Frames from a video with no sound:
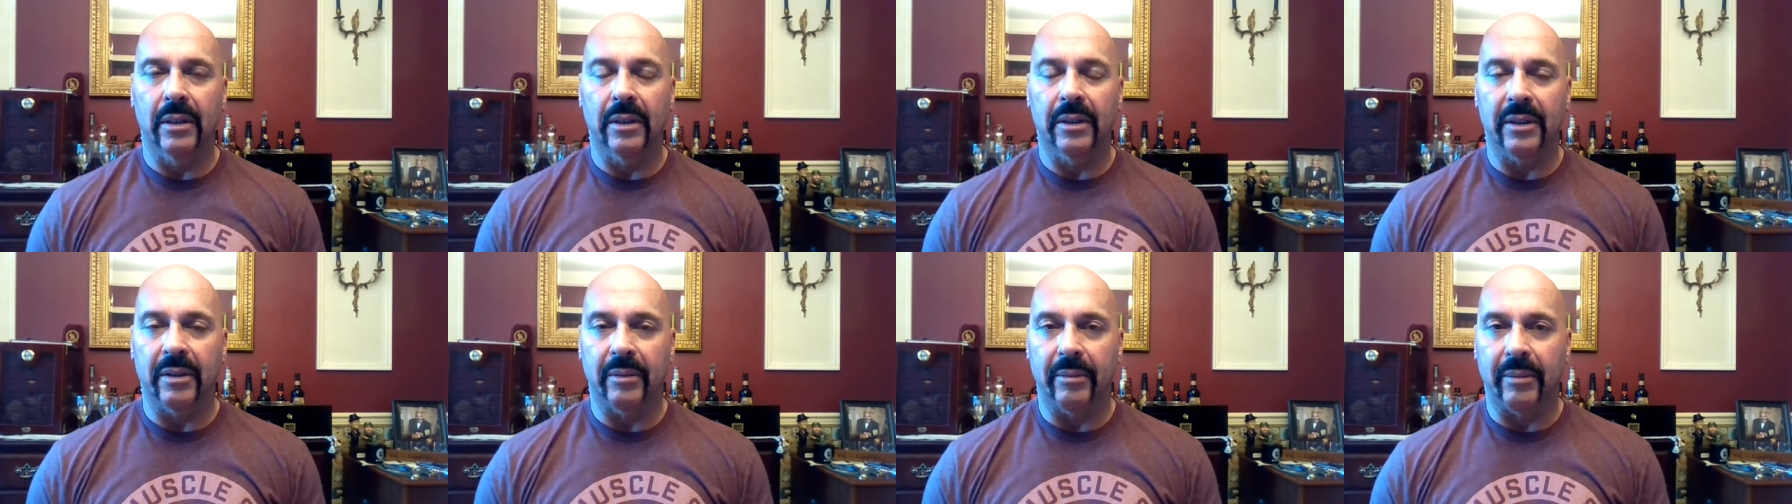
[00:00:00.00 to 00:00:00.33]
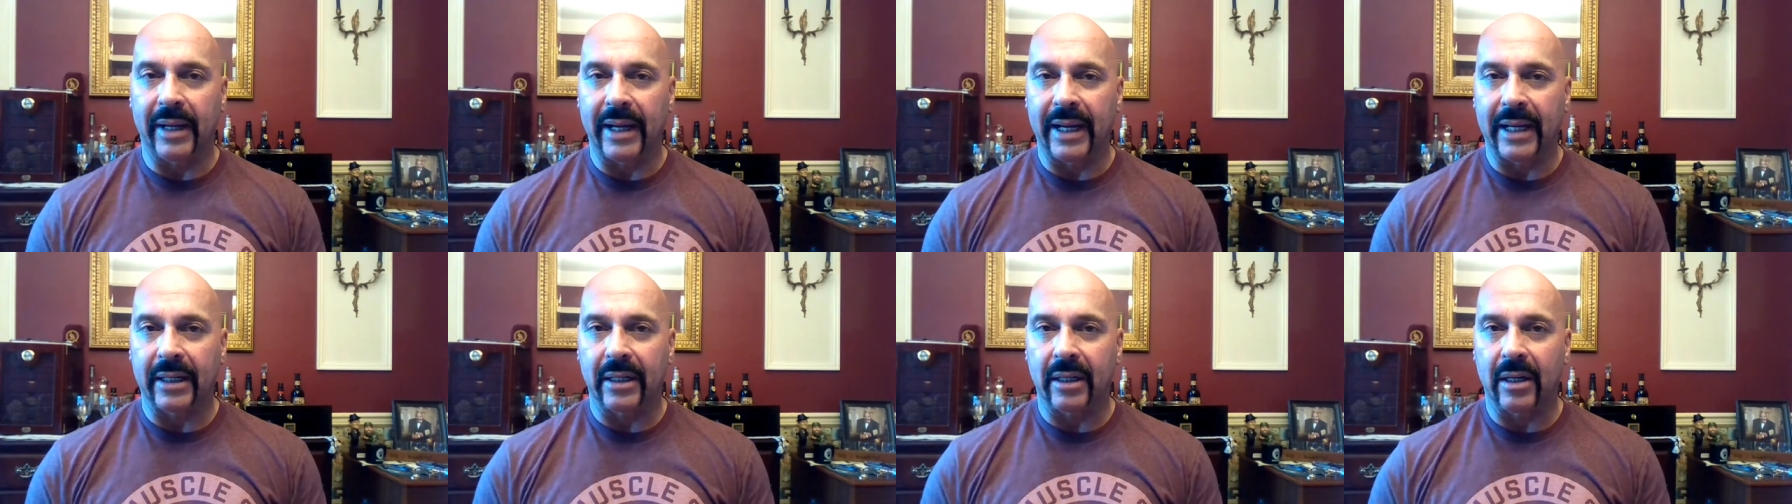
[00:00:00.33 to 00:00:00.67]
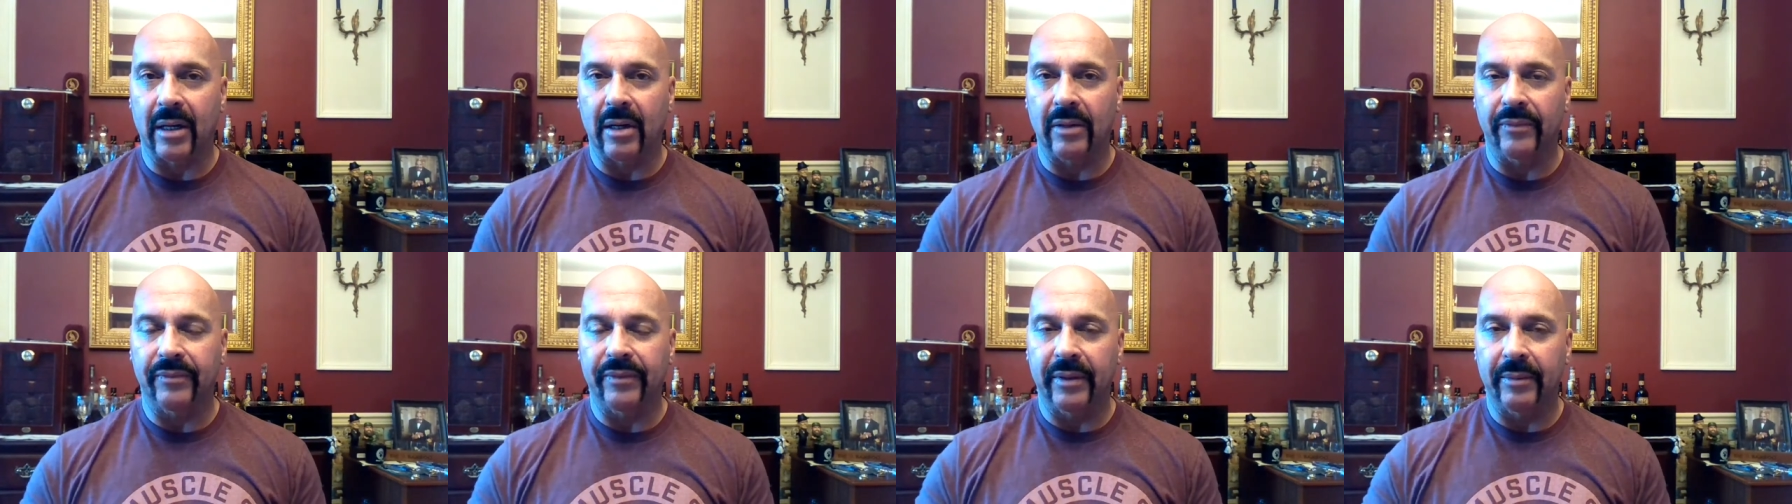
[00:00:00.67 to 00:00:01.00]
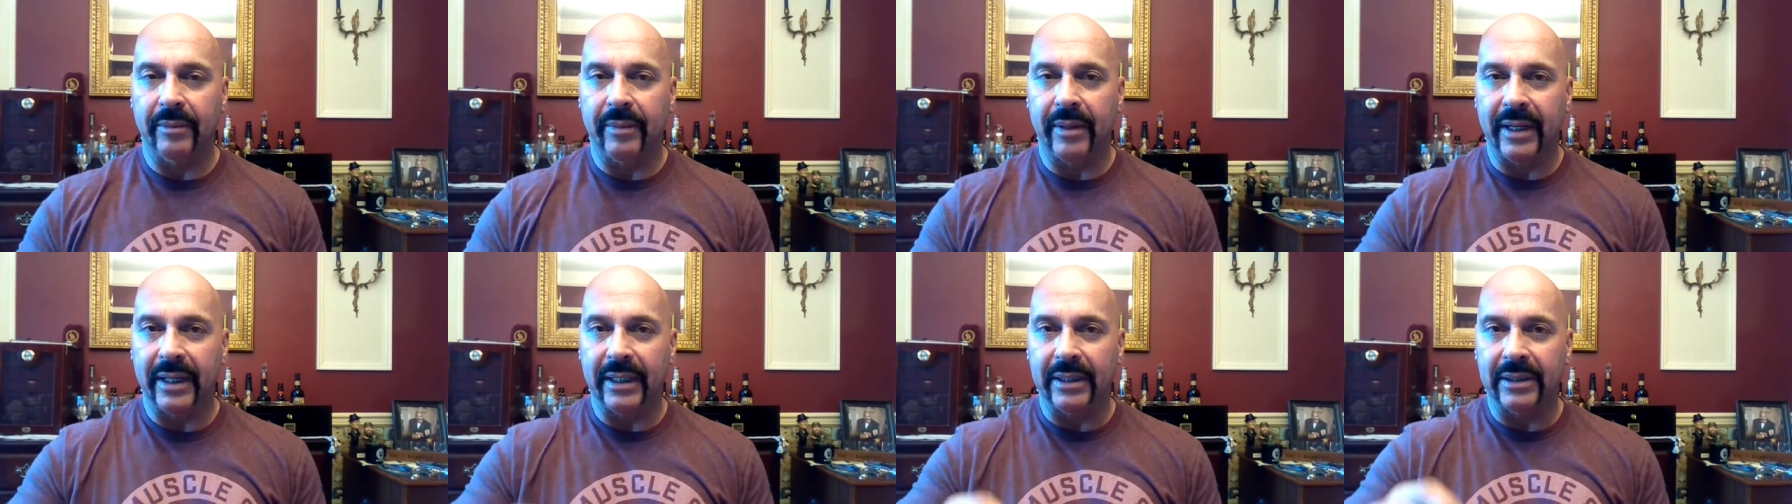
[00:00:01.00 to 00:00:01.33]
The black coffee
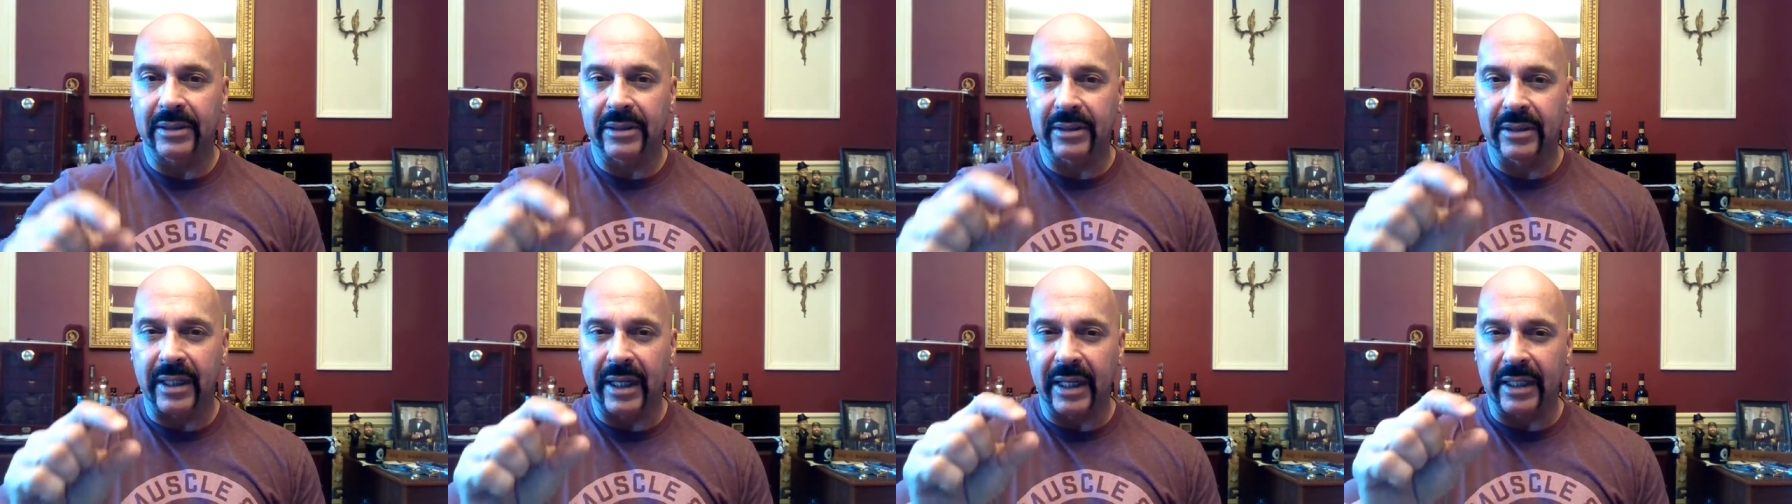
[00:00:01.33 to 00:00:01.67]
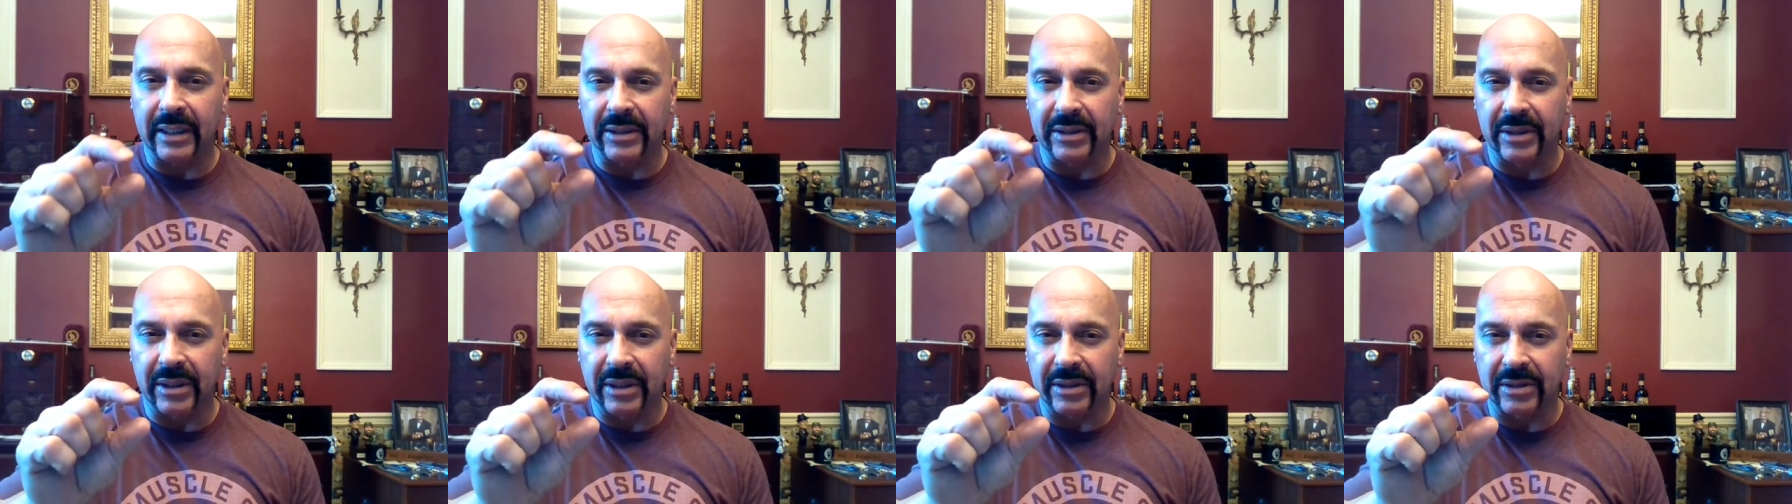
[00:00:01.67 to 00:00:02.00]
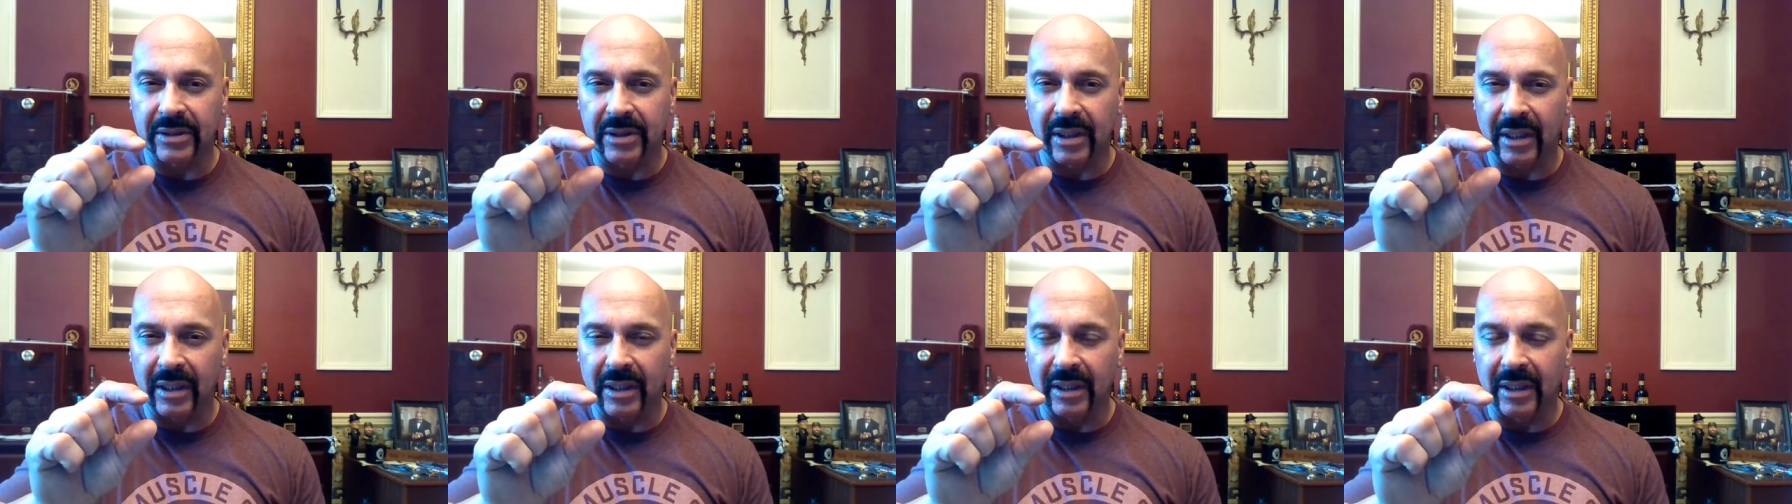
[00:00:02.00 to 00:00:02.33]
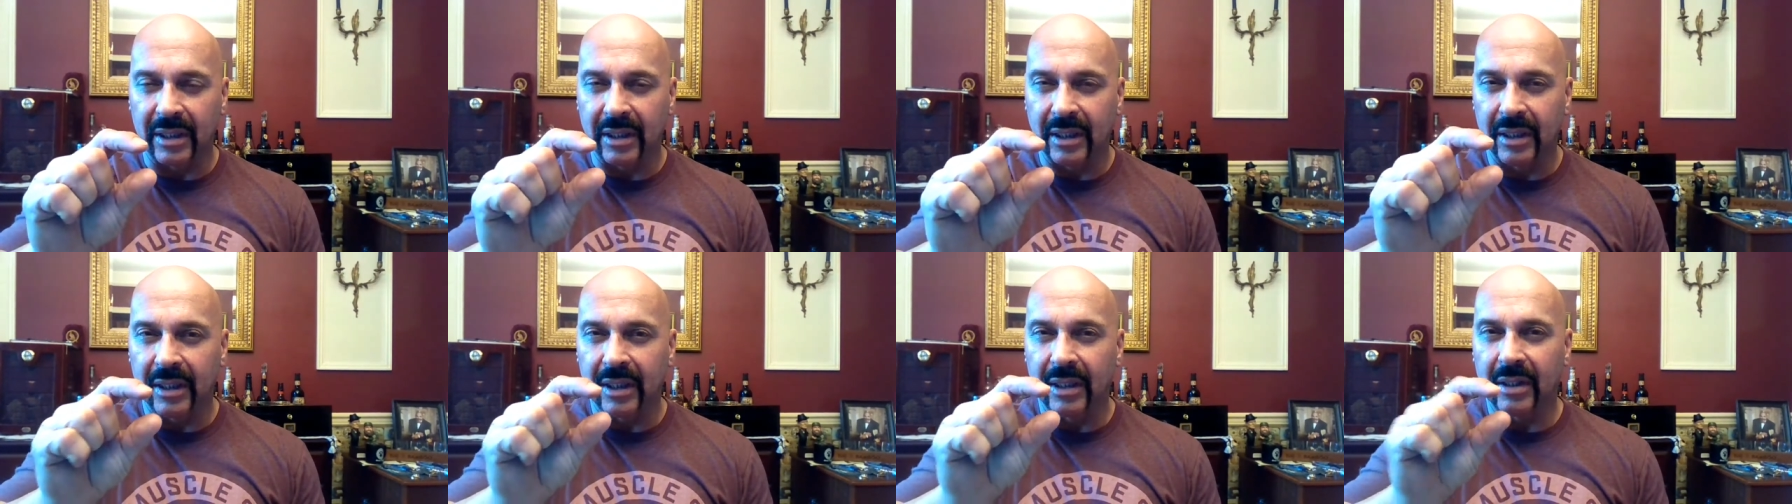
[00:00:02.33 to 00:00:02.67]
base has got just a
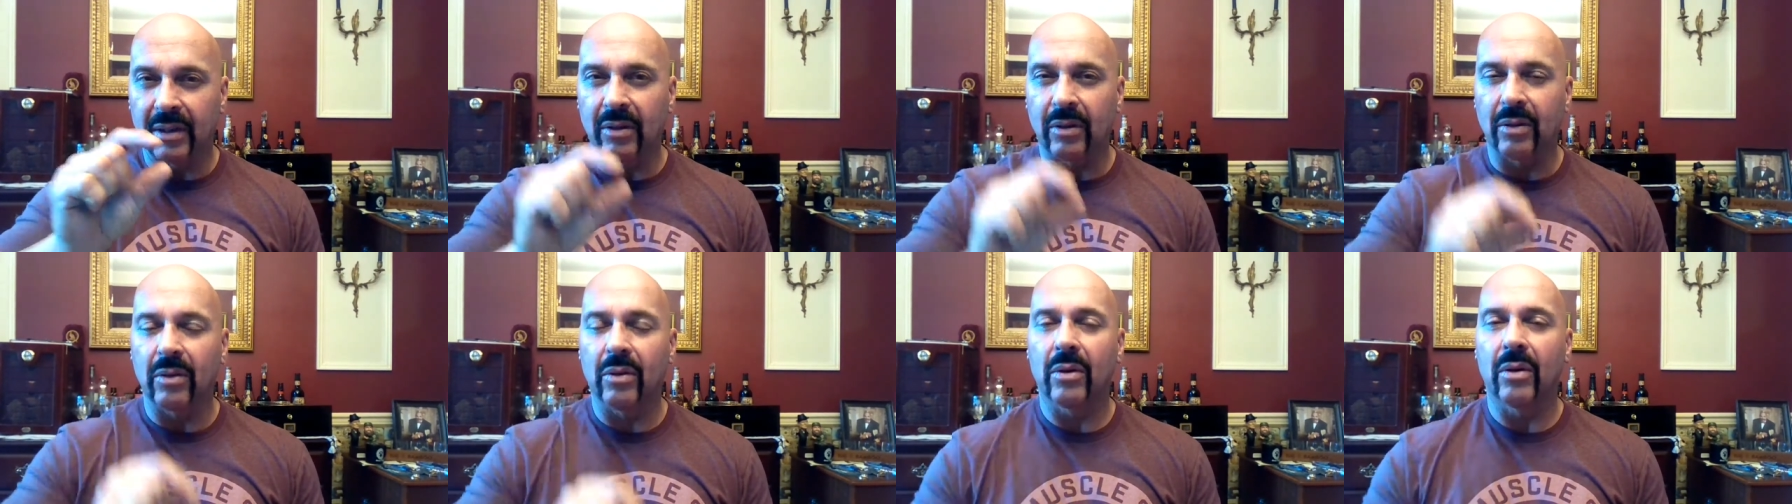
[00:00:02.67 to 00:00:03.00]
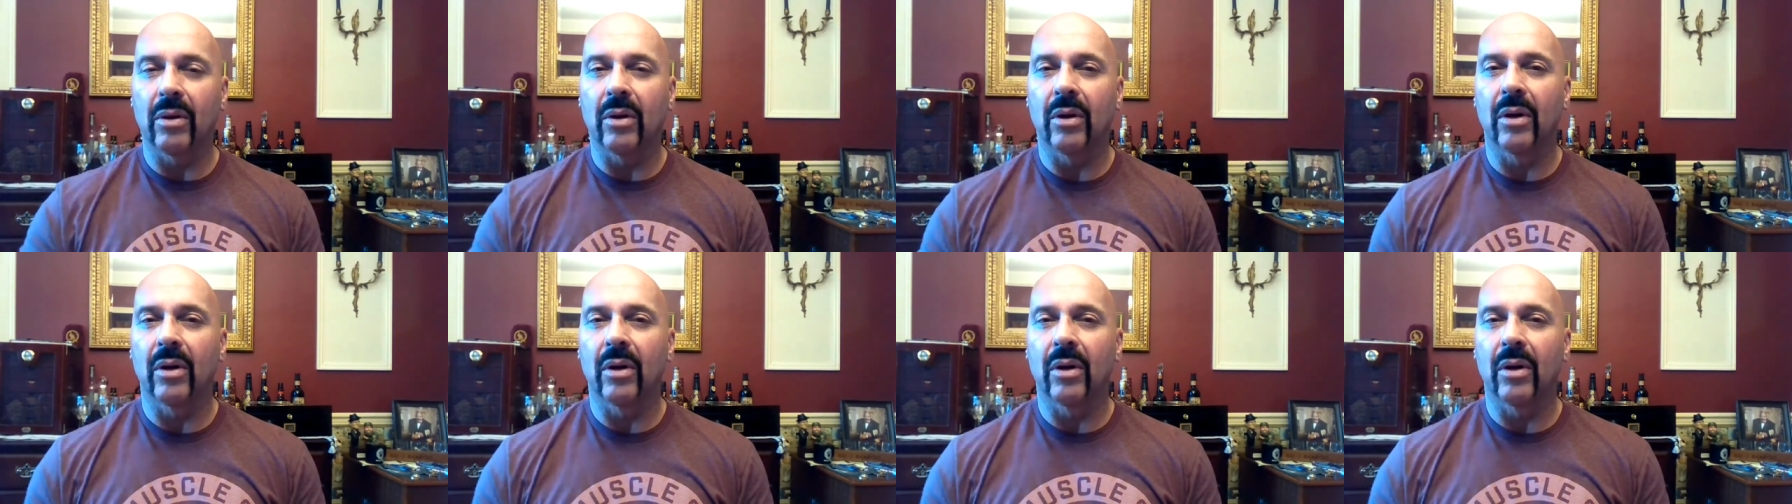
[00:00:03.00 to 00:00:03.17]
little